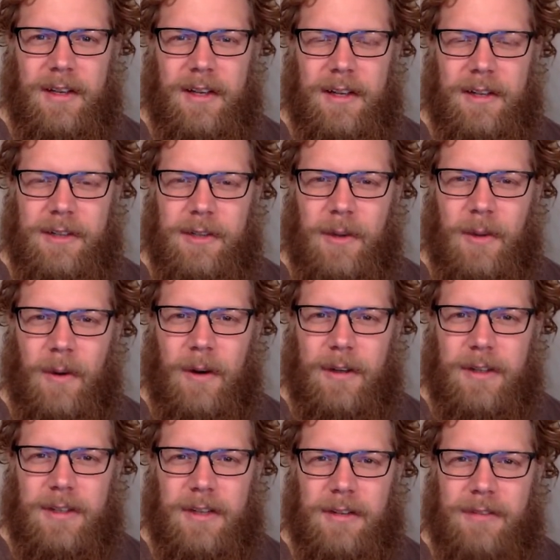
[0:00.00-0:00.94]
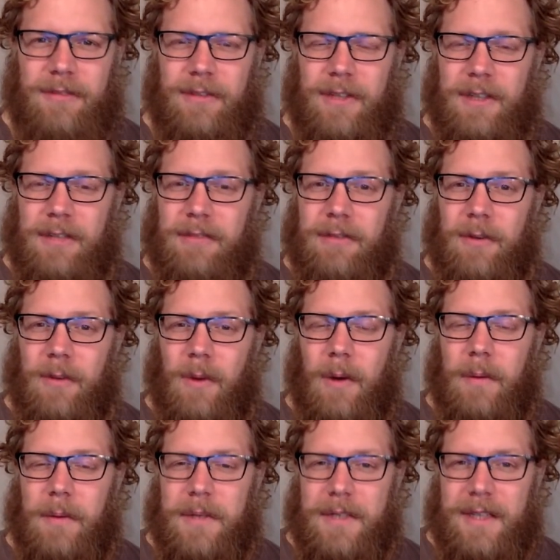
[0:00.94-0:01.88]
and show our suffering for
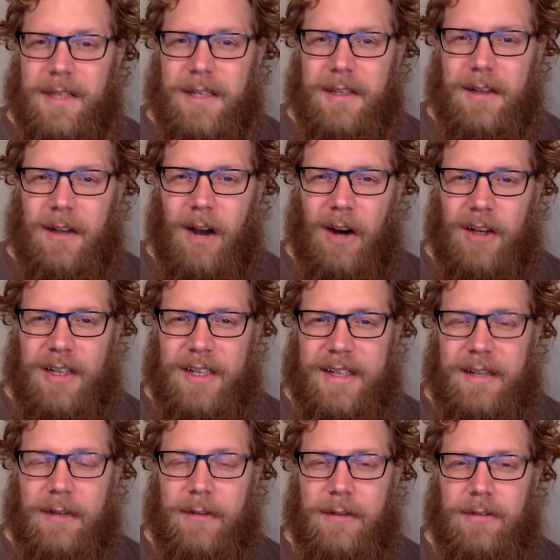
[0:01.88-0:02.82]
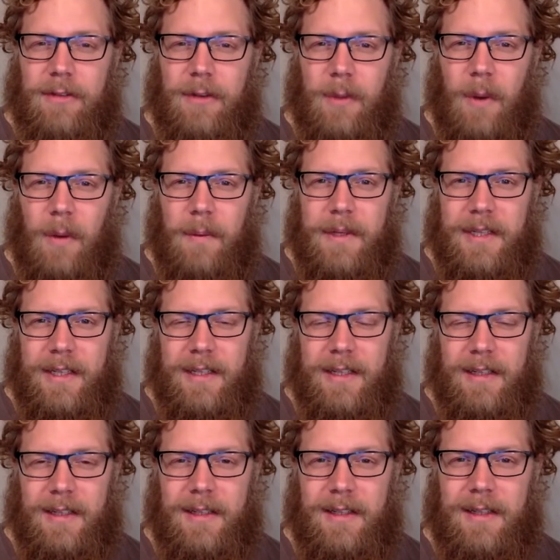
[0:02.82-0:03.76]
what we did, our guilt for what we
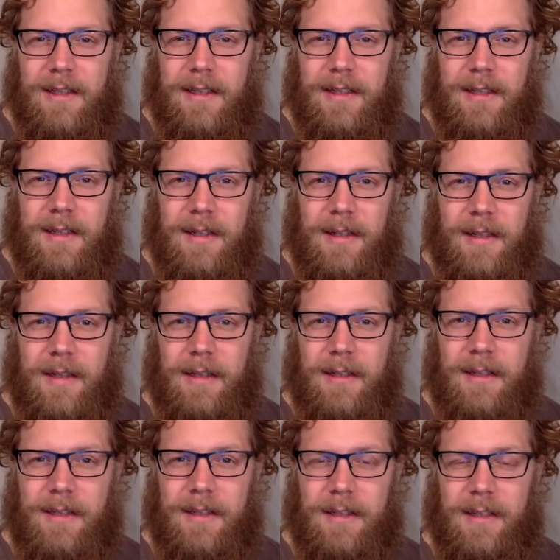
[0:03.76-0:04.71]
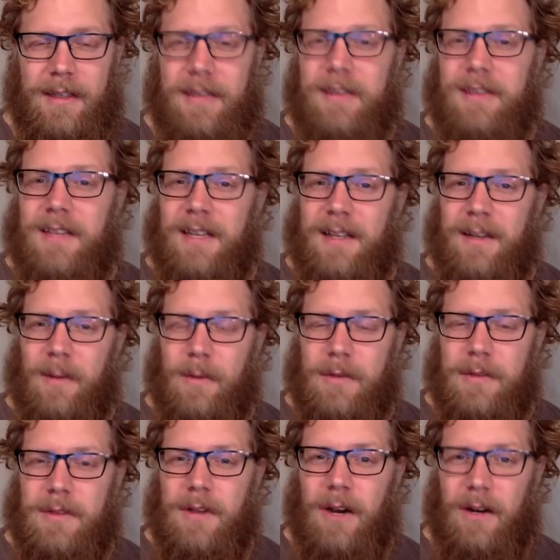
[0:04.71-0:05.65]
did, and to say that we're
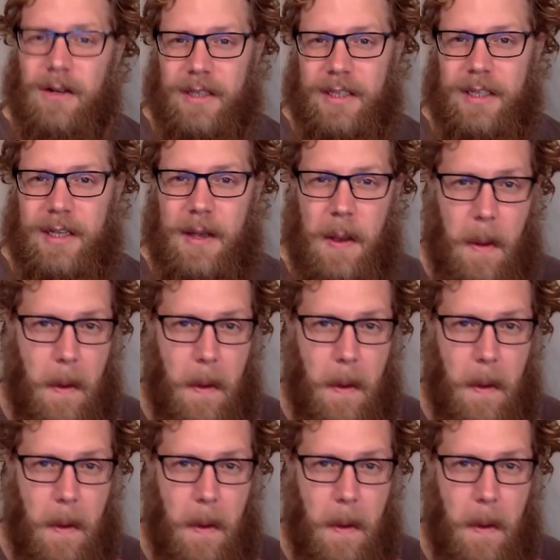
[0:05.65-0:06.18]
sorry.